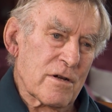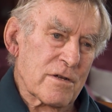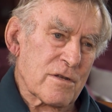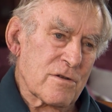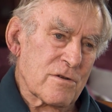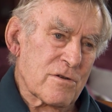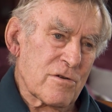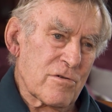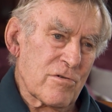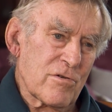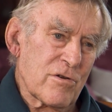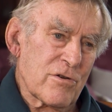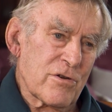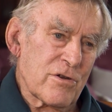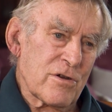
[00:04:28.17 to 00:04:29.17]
like the Terry
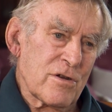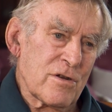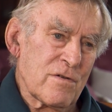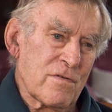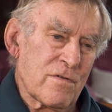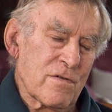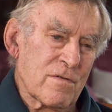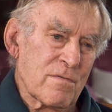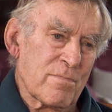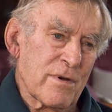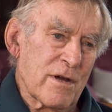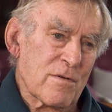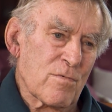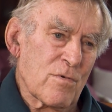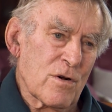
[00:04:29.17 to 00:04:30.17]
Lineens and
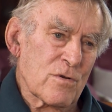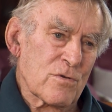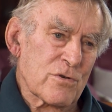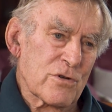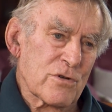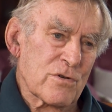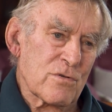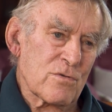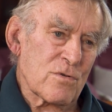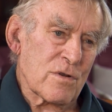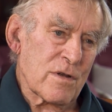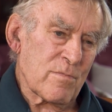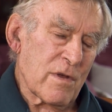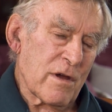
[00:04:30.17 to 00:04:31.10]
Pat Walshes and all them,